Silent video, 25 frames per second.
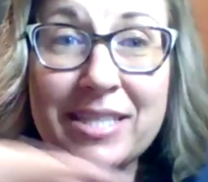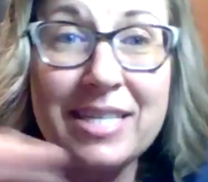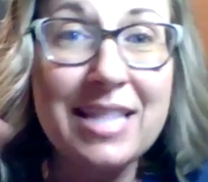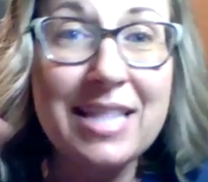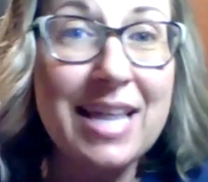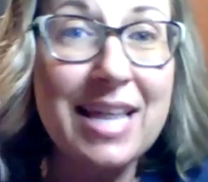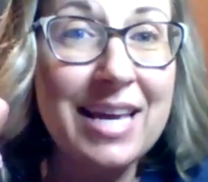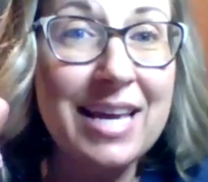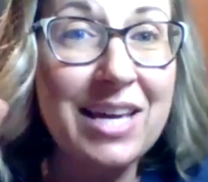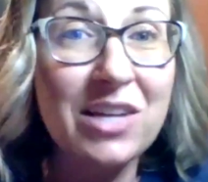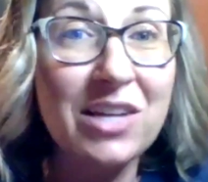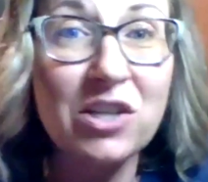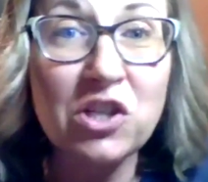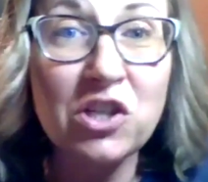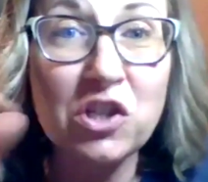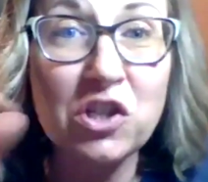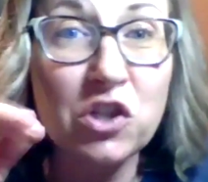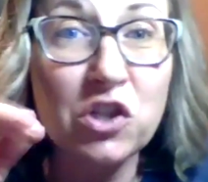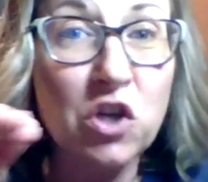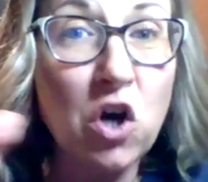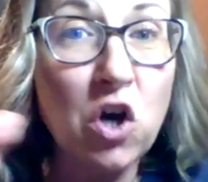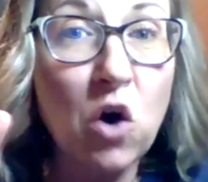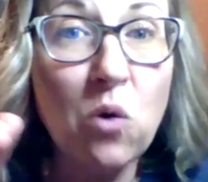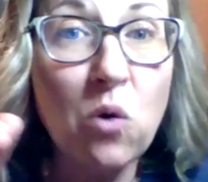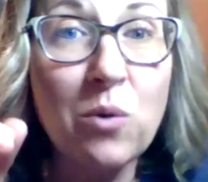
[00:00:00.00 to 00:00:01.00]
They can just
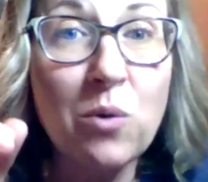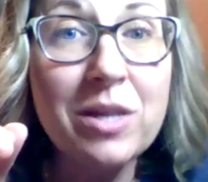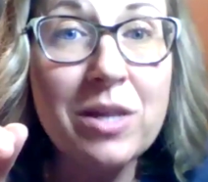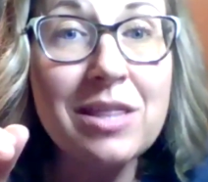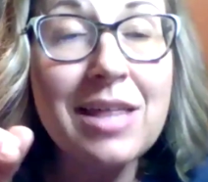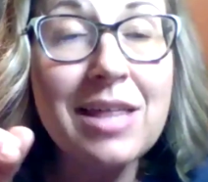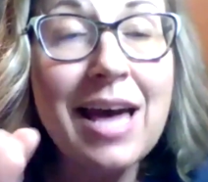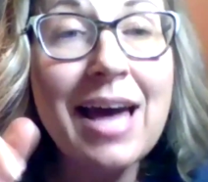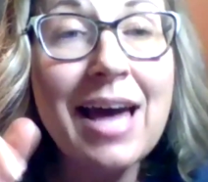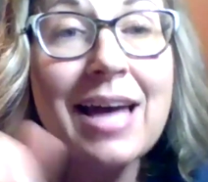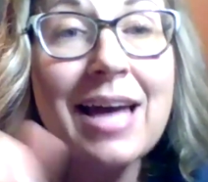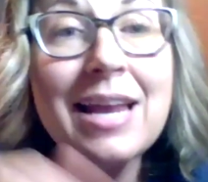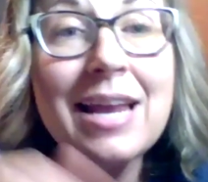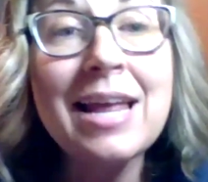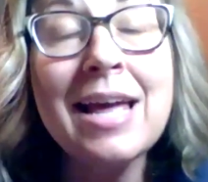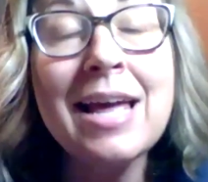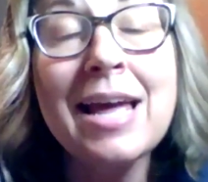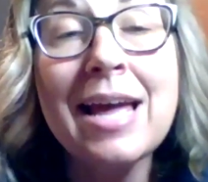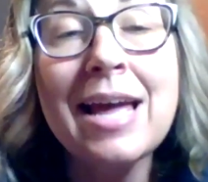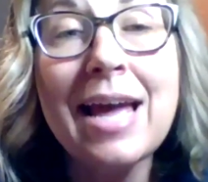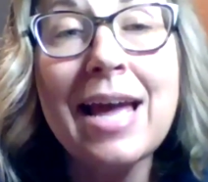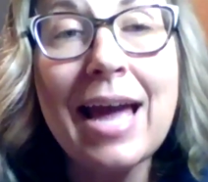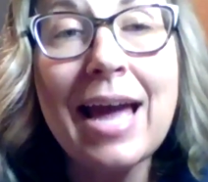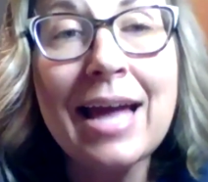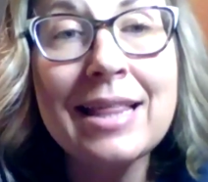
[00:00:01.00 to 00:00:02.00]
go with that.
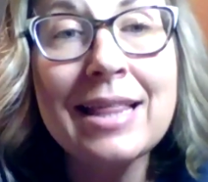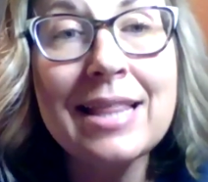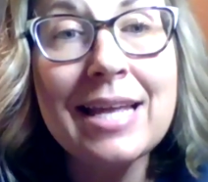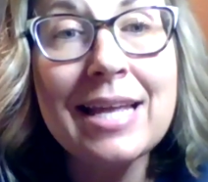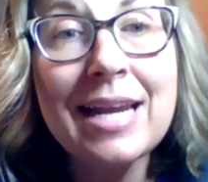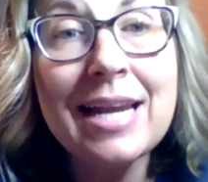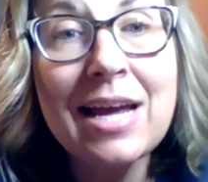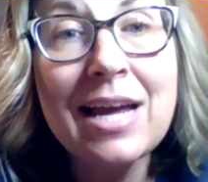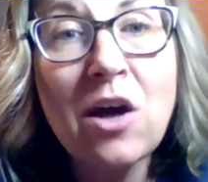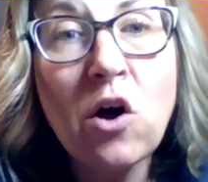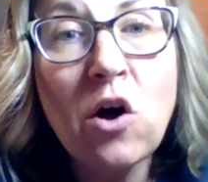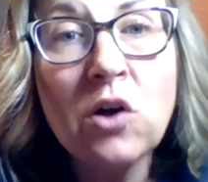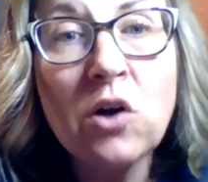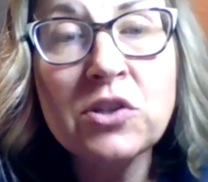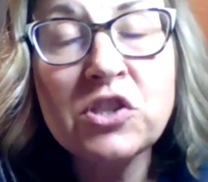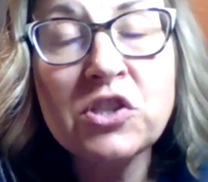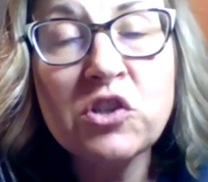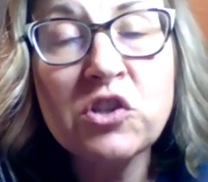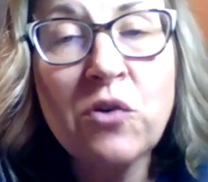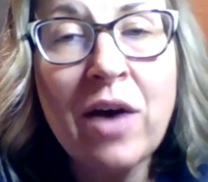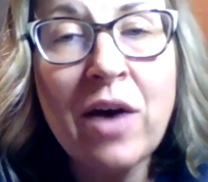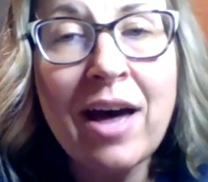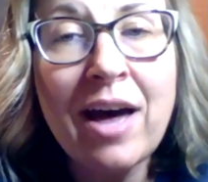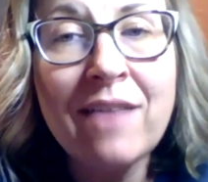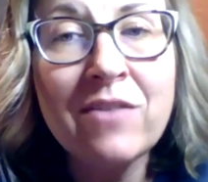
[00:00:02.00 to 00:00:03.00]
And then I
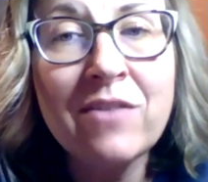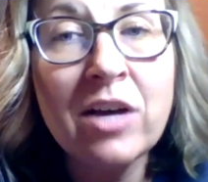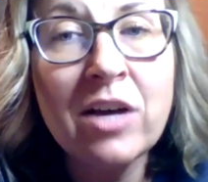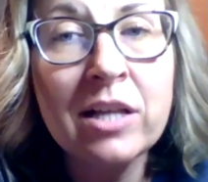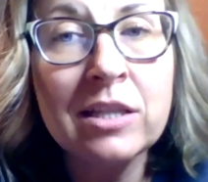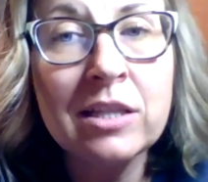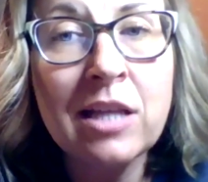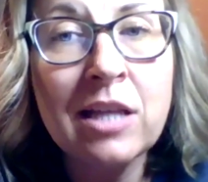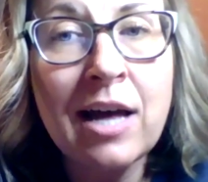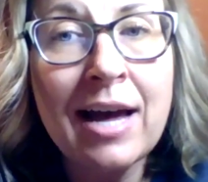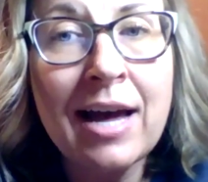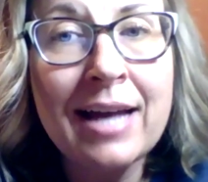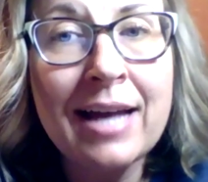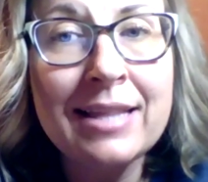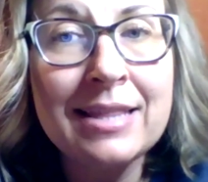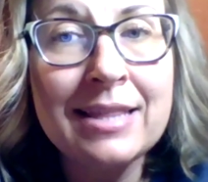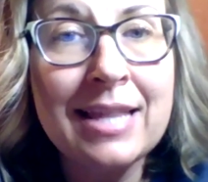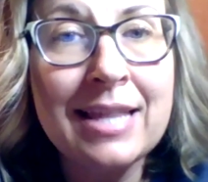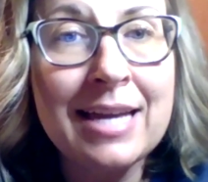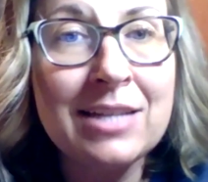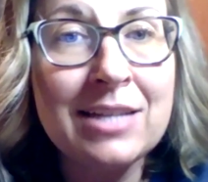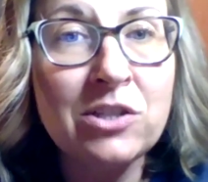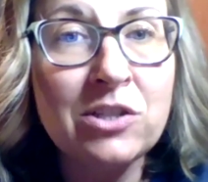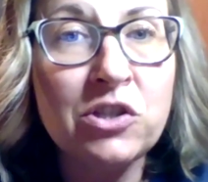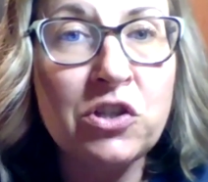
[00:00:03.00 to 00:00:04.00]
also have a lot
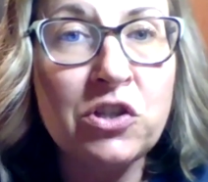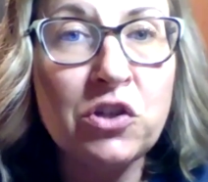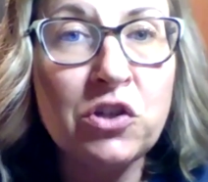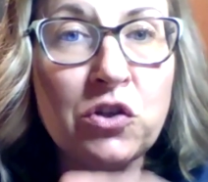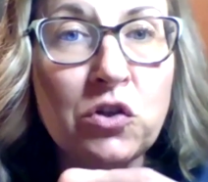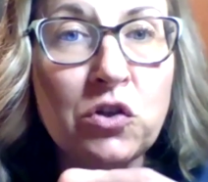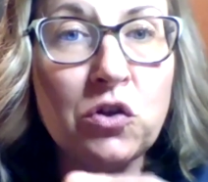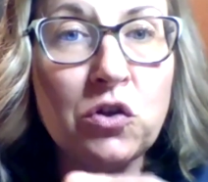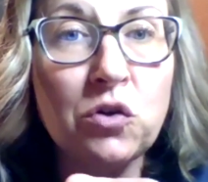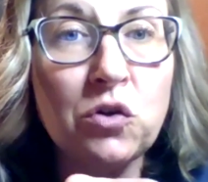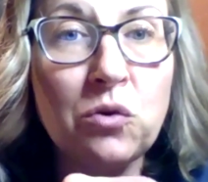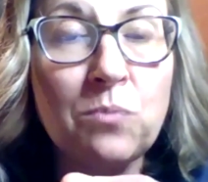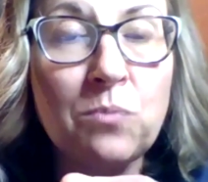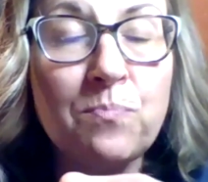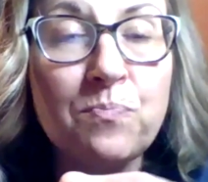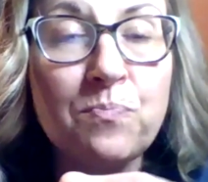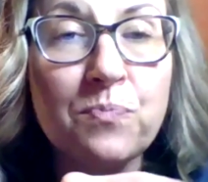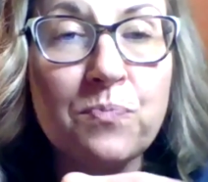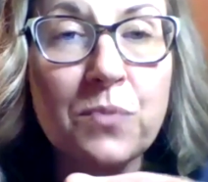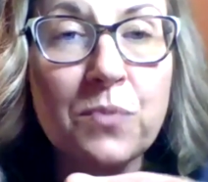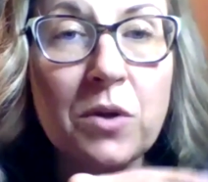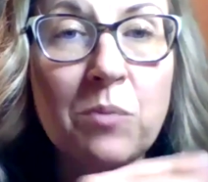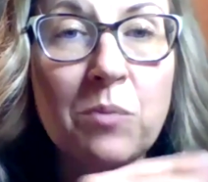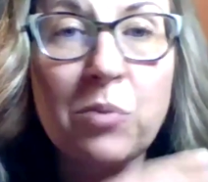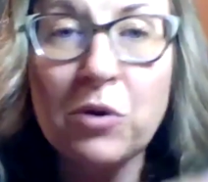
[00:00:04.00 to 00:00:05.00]
that do
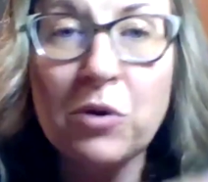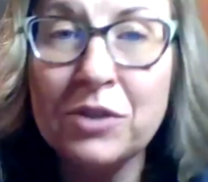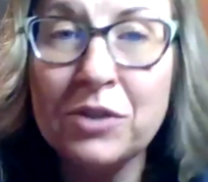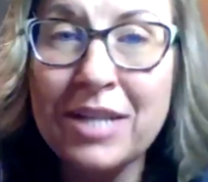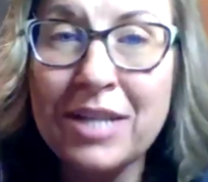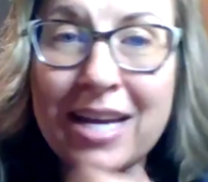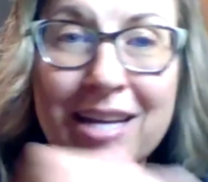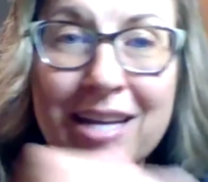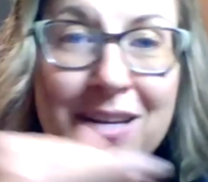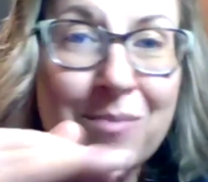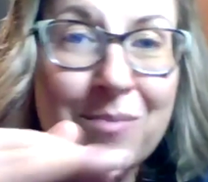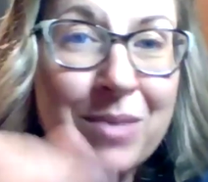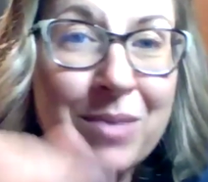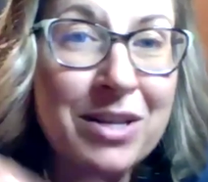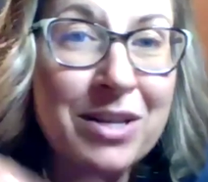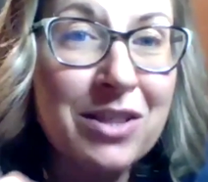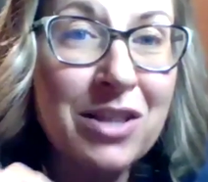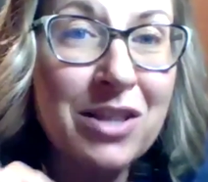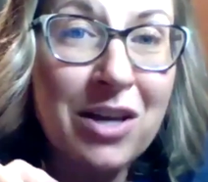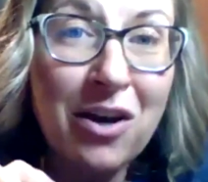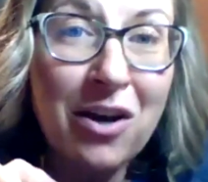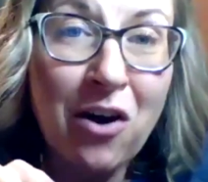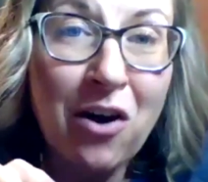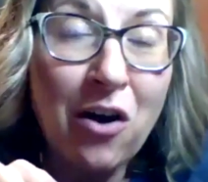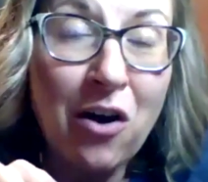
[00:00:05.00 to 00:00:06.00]
Protandim and
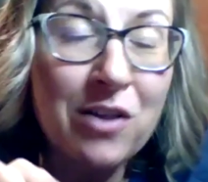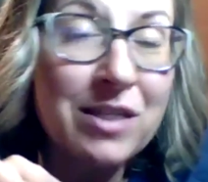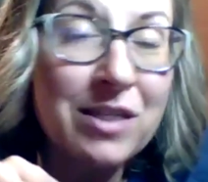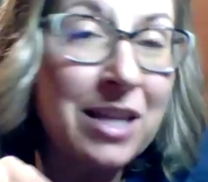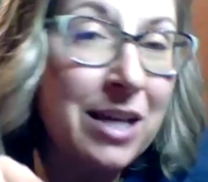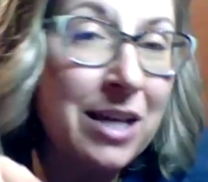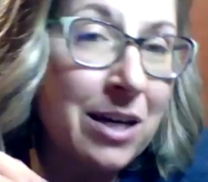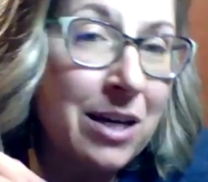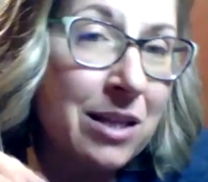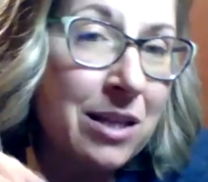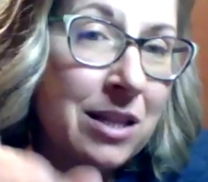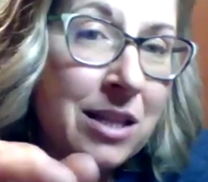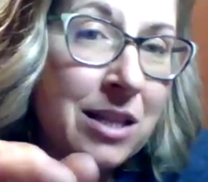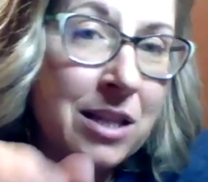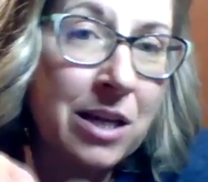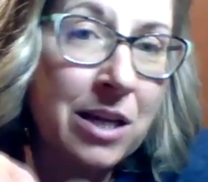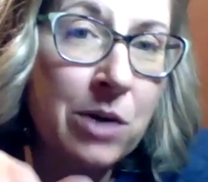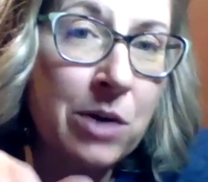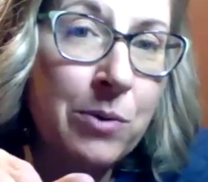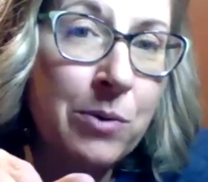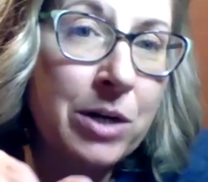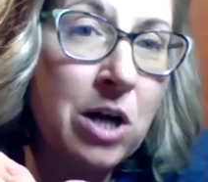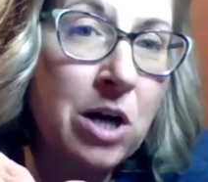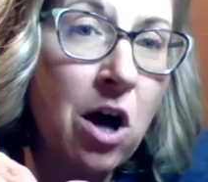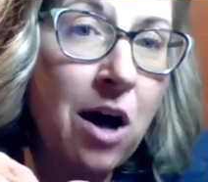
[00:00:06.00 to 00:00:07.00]
the
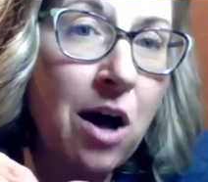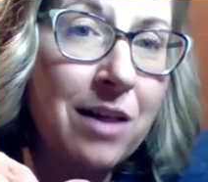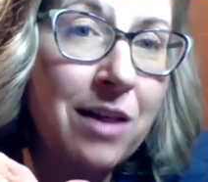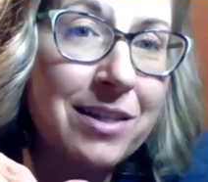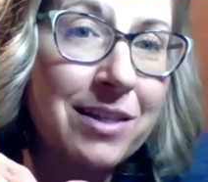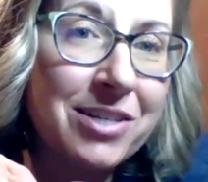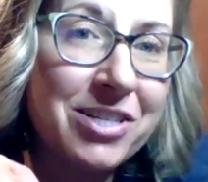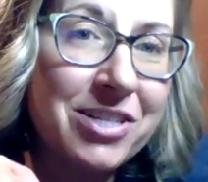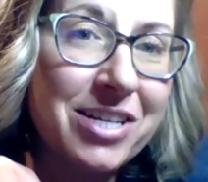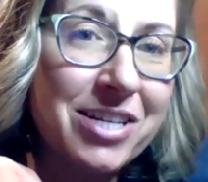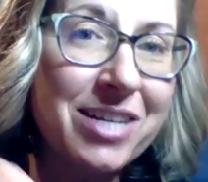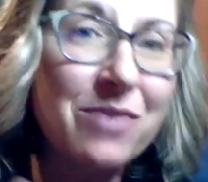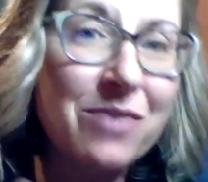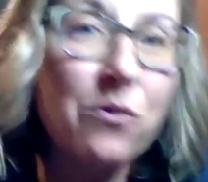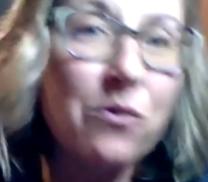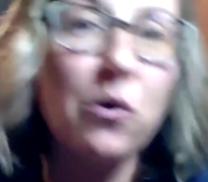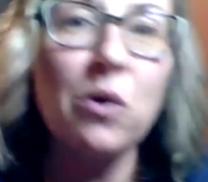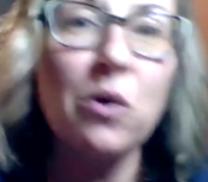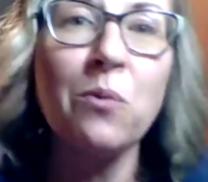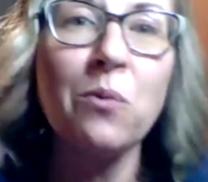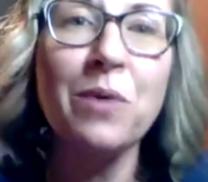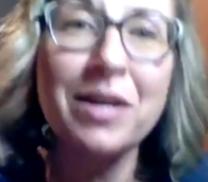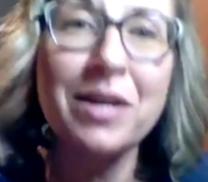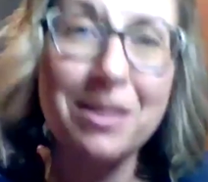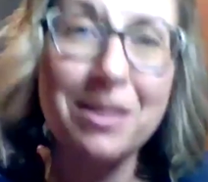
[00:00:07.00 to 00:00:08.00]
liquid collagen or one of the